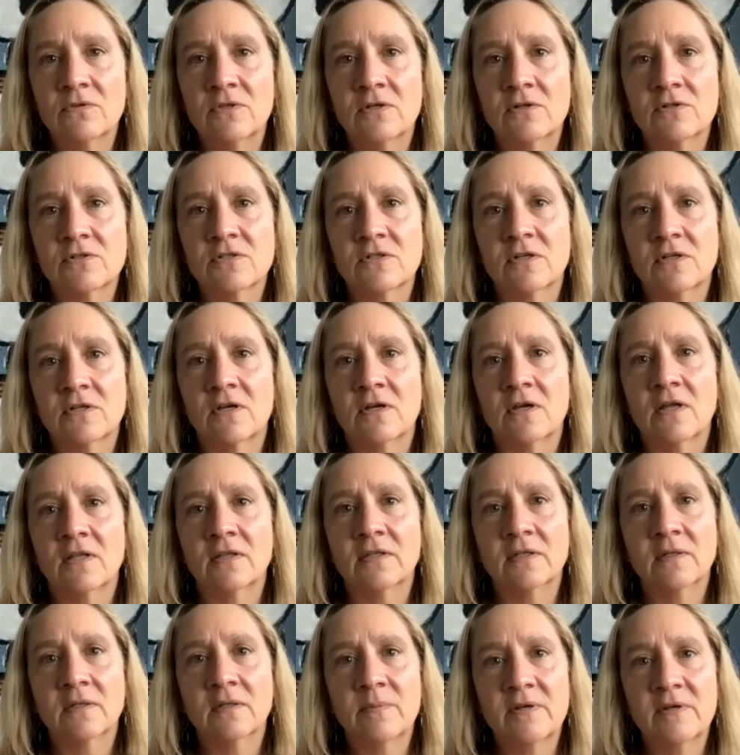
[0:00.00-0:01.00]
There's a
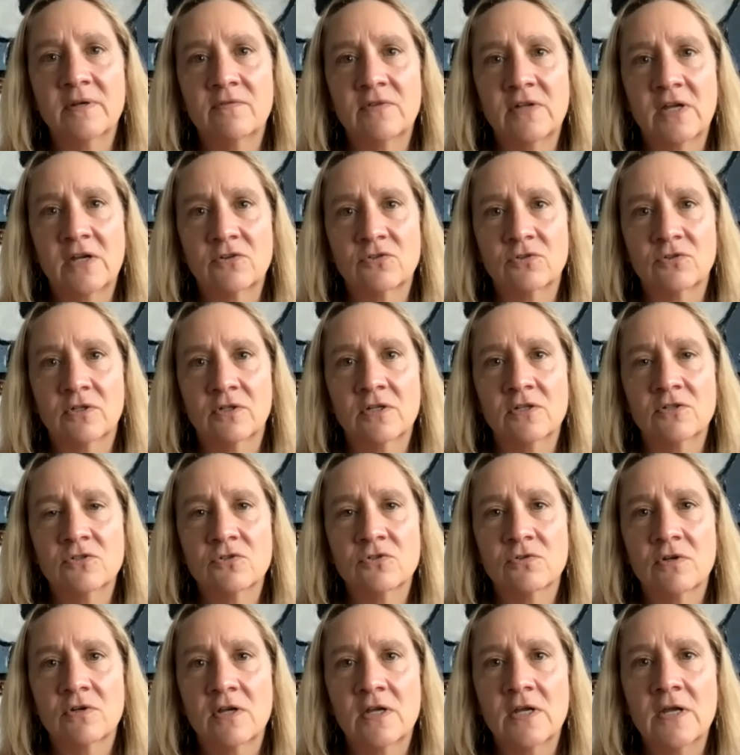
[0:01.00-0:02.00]
little bit of natural
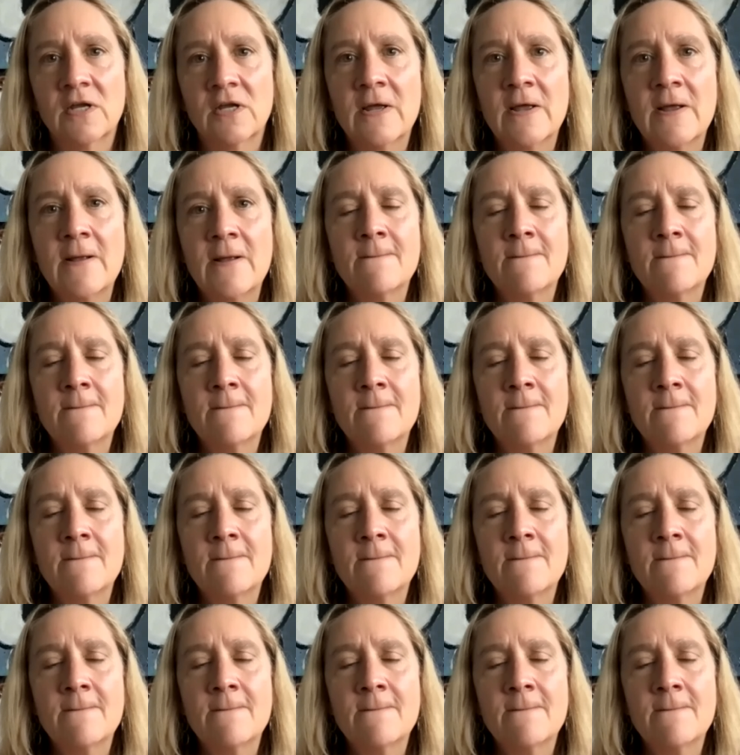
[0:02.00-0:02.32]
history.